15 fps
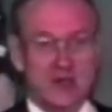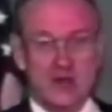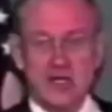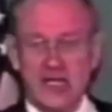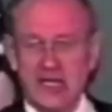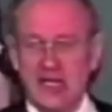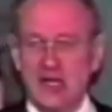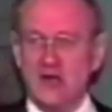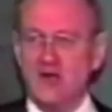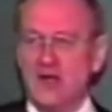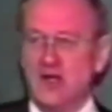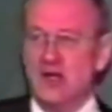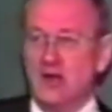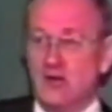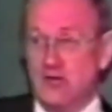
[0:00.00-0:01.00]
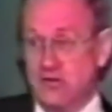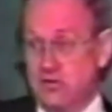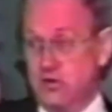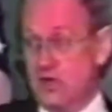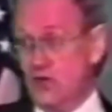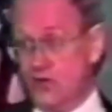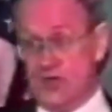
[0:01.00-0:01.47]
Okay, now,
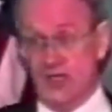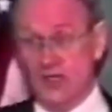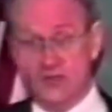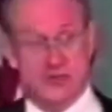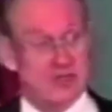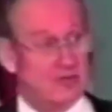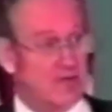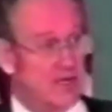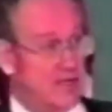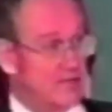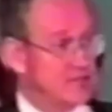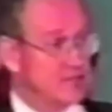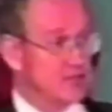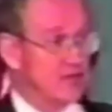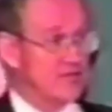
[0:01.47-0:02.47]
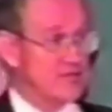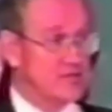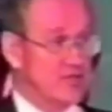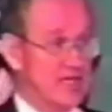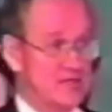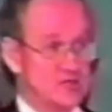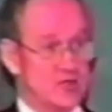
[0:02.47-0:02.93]
what are you doing while others are over
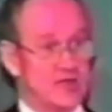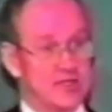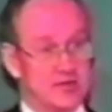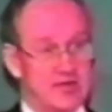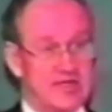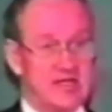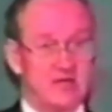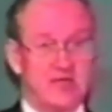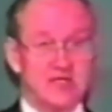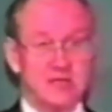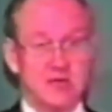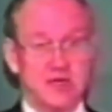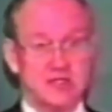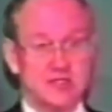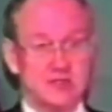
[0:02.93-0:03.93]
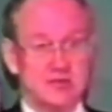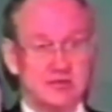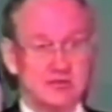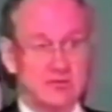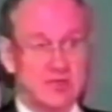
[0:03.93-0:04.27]
at your house? Well, you're eating with them, aren't you?